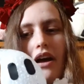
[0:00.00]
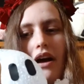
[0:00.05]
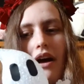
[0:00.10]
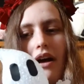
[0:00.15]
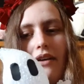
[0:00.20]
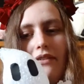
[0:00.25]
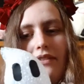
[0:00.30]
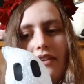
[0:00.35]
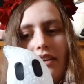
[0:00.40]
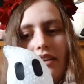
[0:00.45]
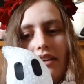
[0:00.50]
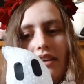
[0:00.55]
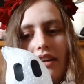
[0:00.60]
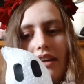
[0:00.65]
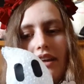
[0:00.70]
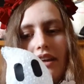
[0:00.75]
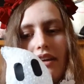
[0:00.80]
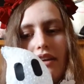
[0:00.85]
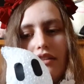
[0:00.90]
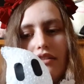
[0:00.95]
I think
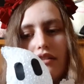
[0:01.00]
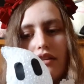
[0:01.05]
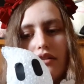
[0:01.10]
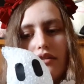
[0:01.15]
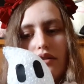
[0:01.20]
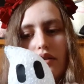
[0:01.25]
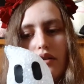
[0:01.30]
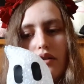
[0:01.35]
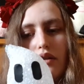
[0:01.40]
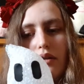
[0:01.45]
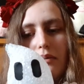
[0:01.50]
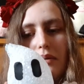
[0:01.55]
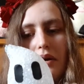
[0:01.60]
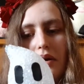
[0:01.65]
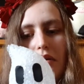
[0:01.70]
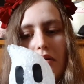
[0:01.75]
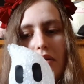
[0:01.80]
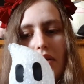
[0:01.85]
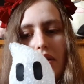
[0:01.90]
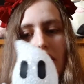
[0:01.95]
he is
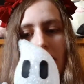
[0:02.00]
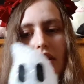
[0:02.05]
adorable.